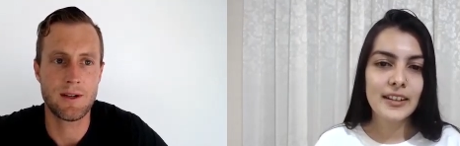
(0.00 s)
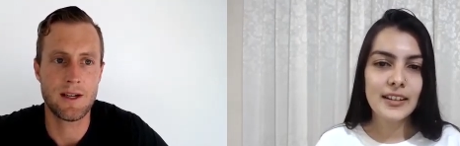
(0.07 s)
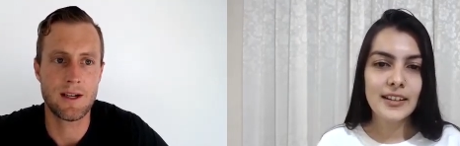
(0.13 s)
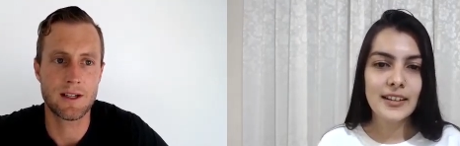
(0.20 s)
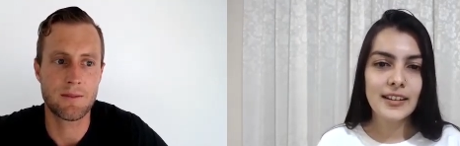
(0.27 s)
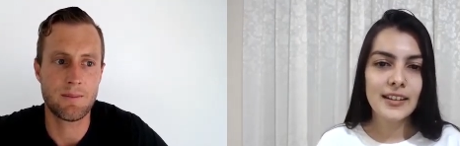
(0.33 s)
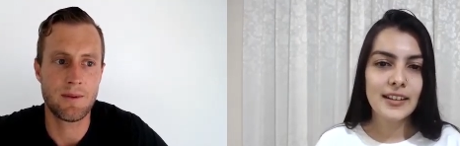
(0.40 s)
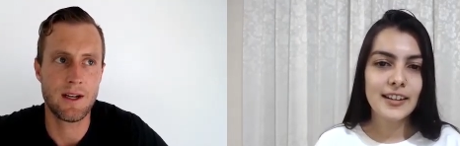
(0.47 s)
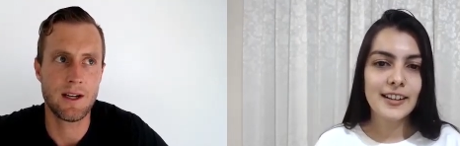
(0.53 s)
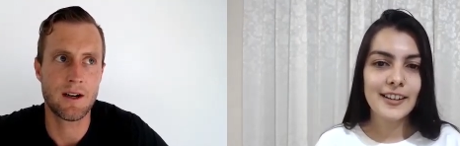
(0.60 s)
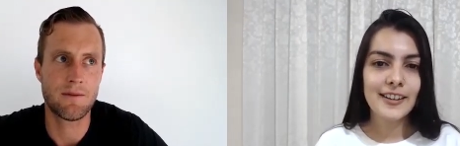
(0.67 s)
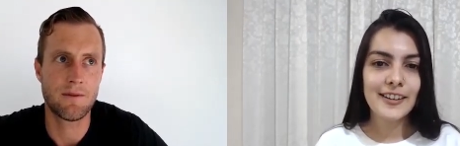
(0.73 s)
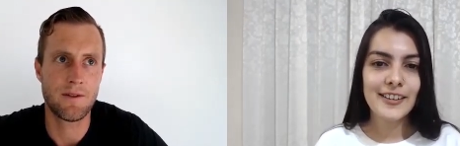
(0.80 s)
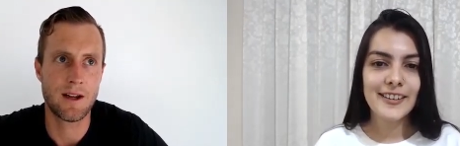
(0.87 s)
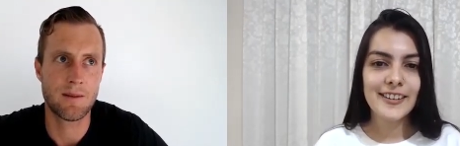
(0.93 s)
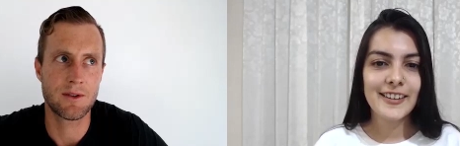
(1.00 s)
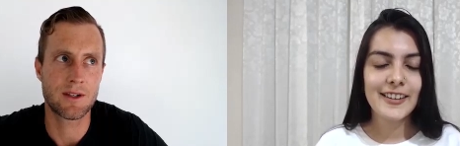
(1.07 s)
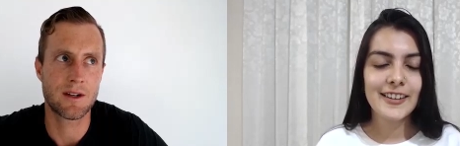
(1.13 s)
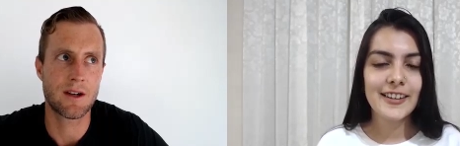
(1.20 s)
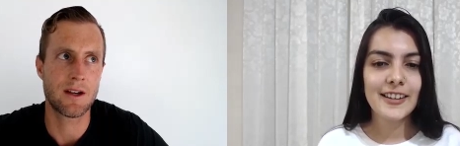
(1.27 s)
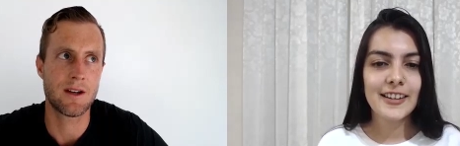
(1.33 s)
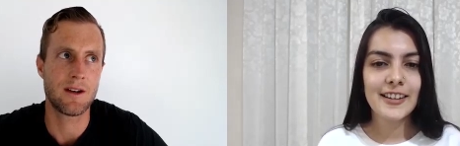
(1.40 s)
Speaker 1: DSP off of
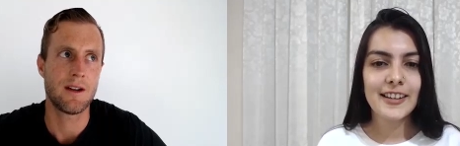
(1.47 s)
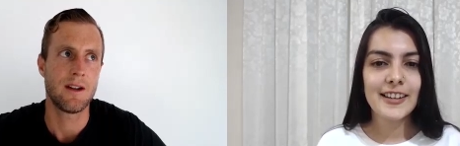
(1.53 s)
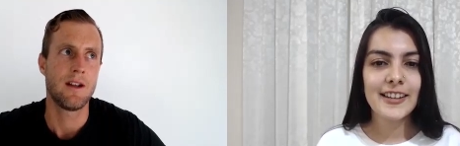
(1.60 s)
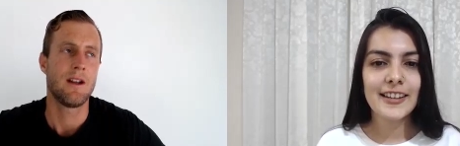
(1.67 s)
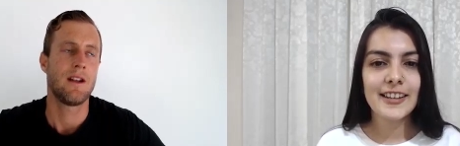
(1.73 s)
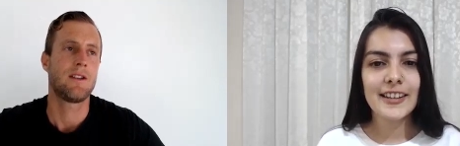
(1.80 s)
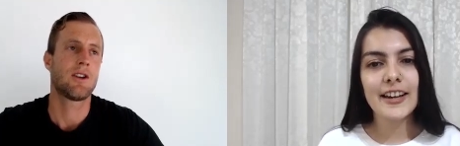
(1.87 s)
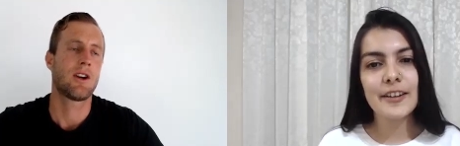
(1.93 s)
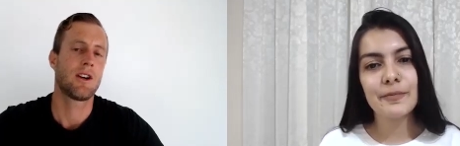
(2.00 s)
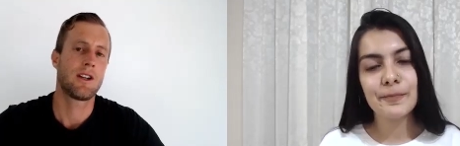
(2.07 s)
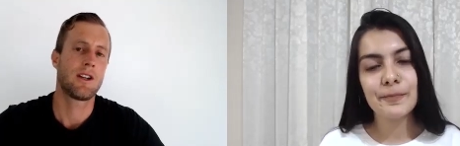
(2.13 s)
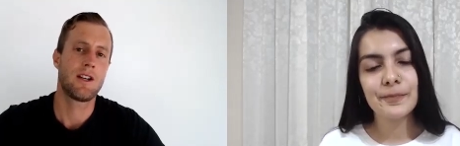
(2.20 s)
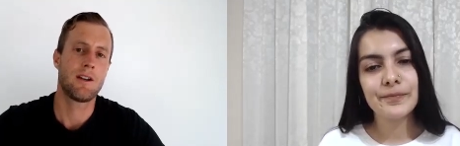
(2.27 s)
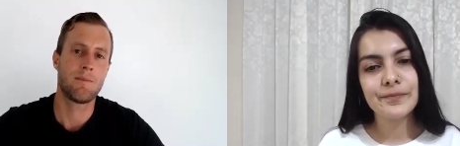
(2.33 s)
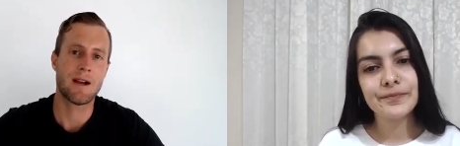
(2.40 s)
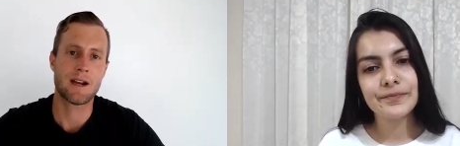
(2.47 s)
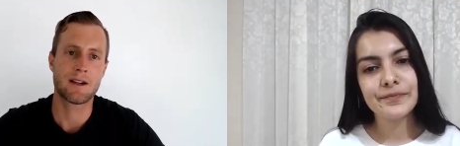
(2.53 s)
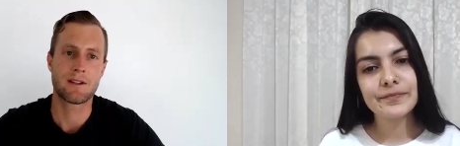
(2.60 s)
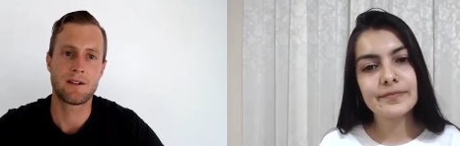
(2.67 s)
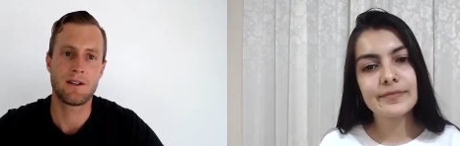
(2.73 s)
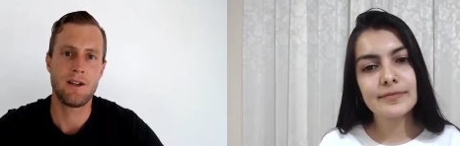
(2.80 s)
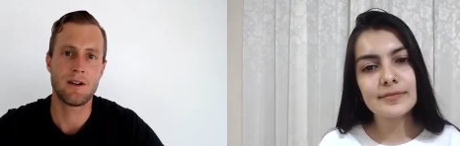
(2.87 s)
Amazon, targeted back
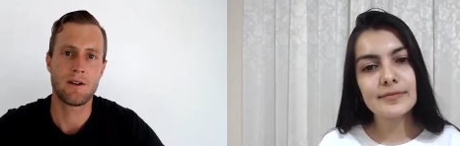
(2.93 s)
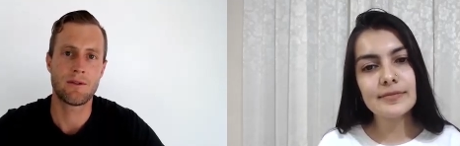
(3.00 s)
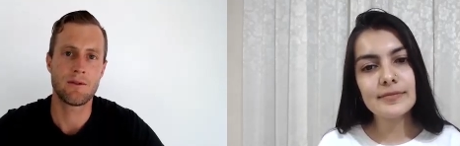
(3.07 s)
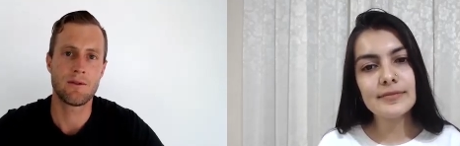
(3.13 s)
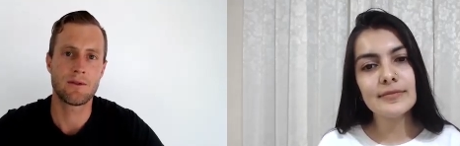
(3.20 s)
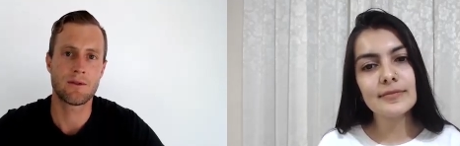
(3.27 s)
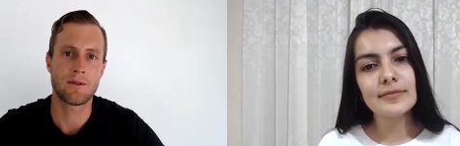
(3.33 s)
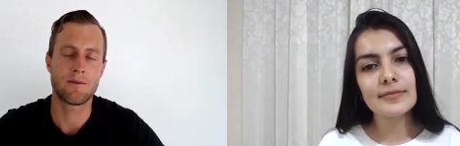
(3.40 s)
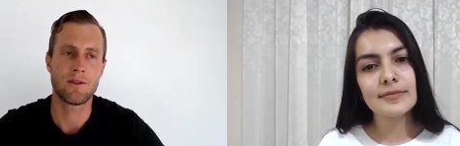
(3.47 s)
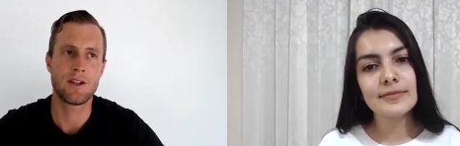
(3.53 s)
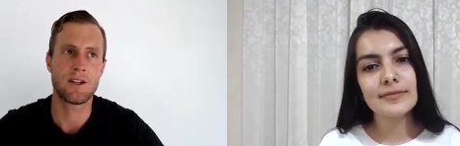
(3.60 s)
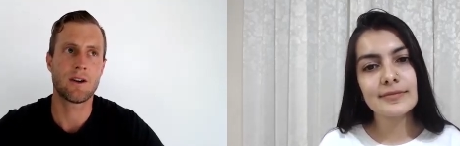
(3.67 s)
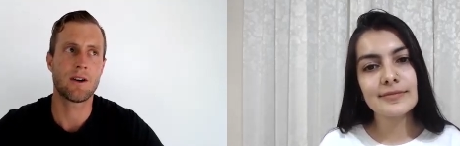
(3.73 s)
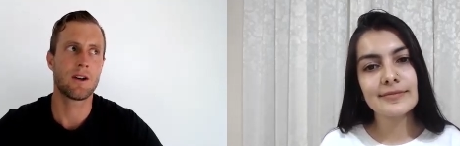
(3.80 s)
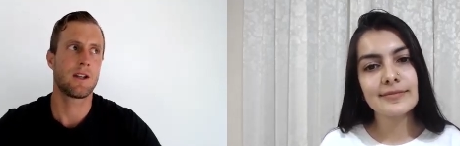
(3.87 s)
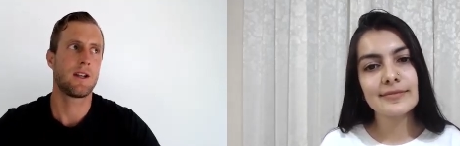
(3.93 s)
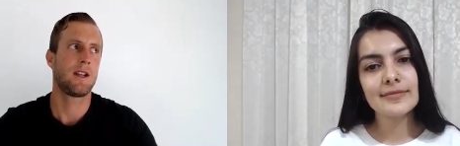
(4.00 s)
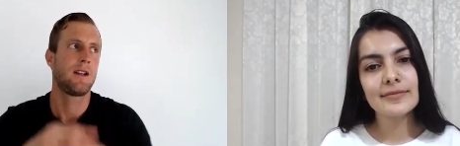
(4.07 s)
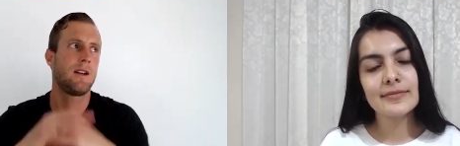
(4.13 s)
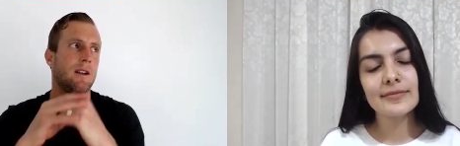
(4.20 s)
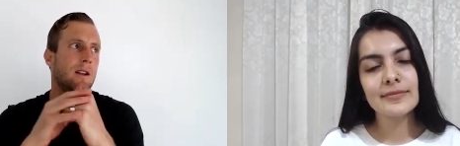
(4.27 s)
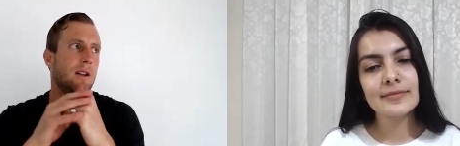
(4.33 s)
you know, through sort of
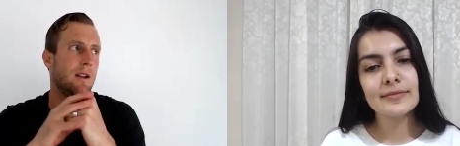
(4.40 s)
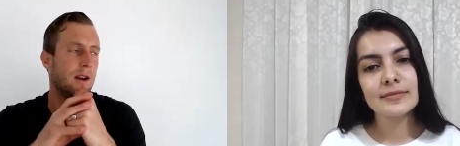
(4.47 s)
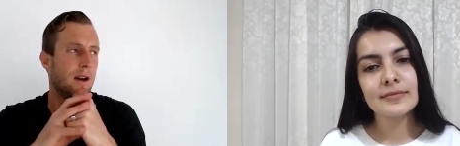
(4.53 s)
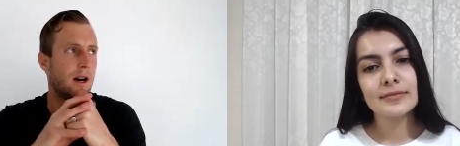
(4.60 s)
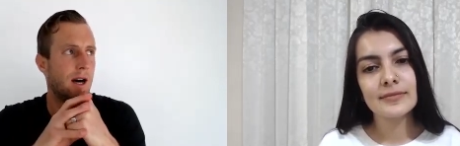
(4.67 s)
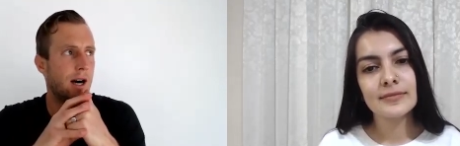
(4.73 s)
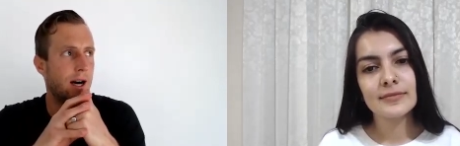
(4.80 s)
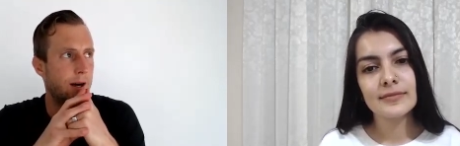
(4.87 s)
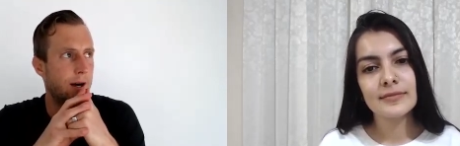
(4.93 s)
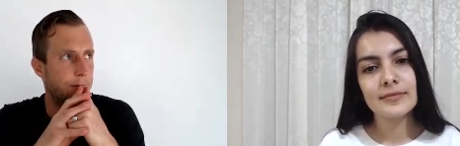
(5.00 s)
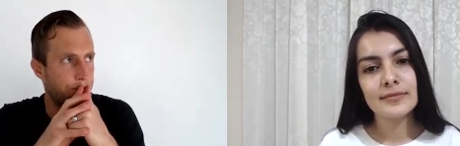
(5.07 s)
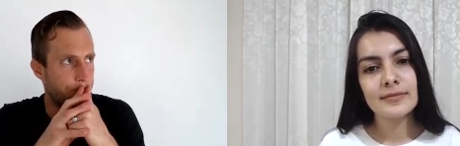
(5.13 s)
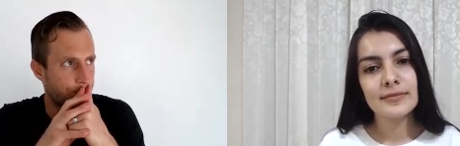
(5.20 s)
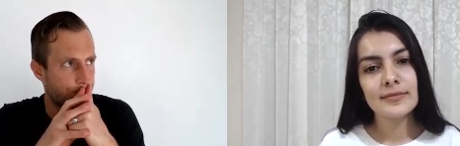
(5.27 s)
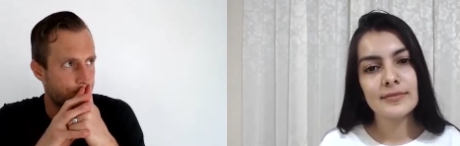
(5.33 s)
retargeting. Um,